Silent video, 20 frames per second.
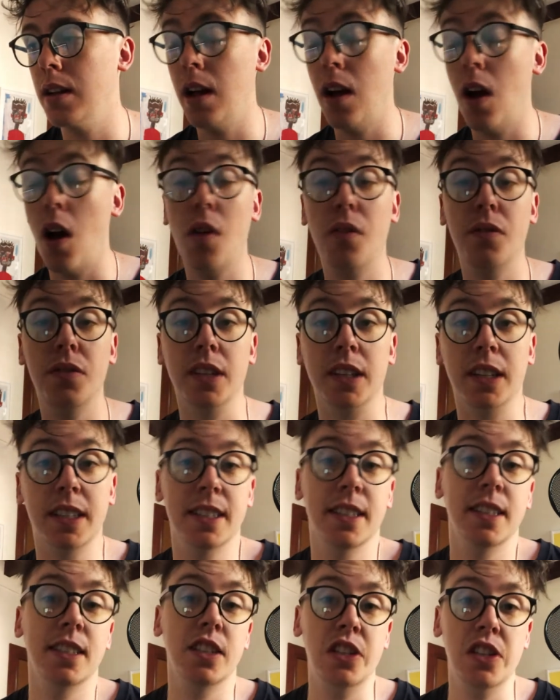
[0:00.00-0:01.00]
often
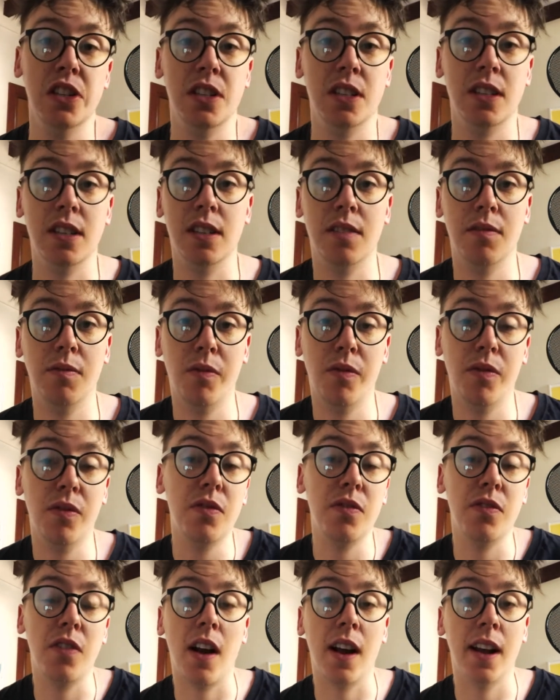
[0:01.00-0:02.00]
because it's just
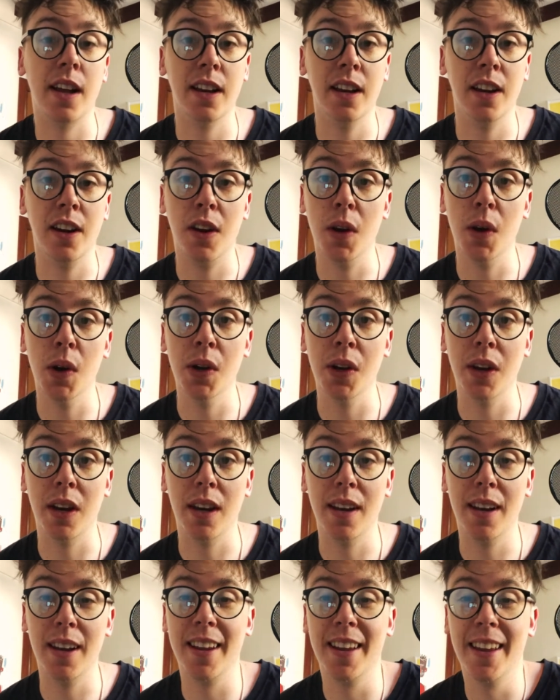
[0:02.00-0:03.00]
fucking good.
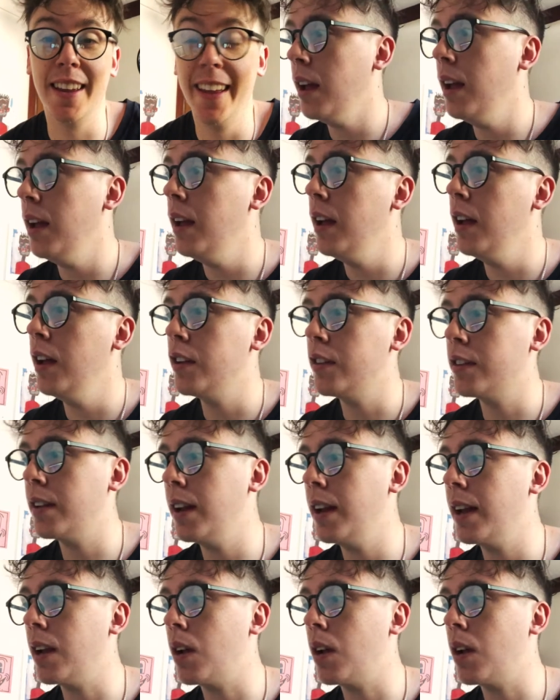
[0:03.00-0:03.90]
So like